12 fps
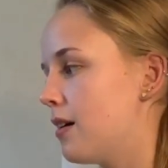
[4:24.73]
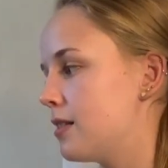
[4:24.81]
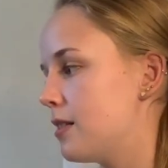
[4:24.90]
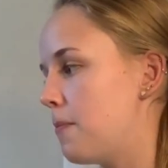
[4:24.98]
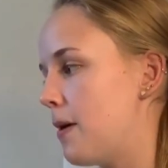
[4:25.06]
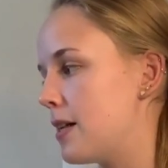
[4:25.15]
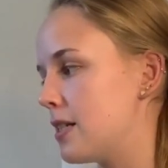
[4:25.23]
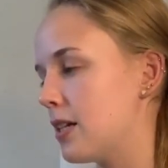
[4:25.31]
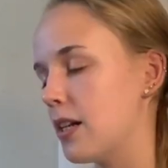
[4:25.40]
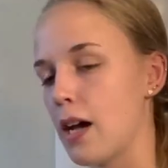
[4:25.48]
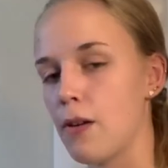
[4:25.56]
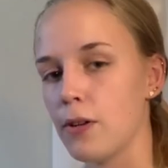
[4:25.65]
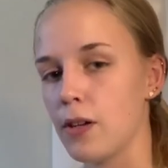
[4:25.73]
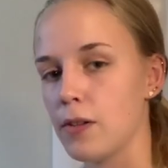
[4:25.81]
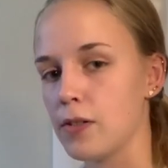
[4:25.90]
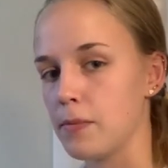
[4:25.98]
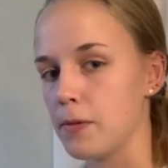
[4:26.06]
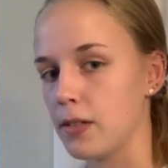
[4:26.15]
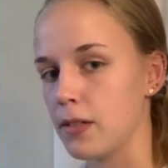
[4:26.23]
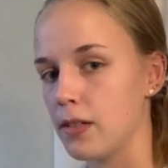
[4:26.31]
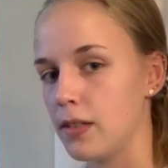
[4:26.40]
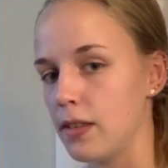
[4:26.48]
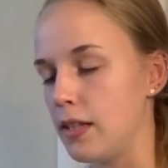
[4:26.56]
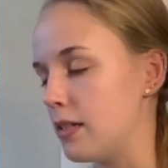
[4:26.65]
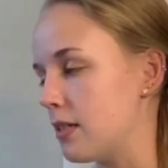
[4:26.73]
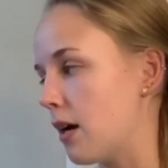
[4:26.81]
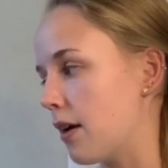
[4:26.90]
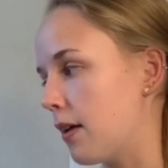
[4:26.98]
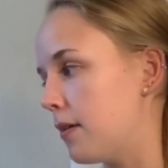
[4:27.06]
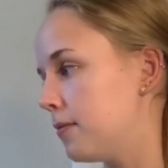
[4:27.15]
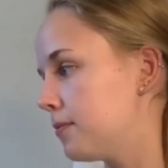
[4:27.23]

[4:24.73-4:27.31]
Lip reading: depending on how it goes, I'm going to then tongue it.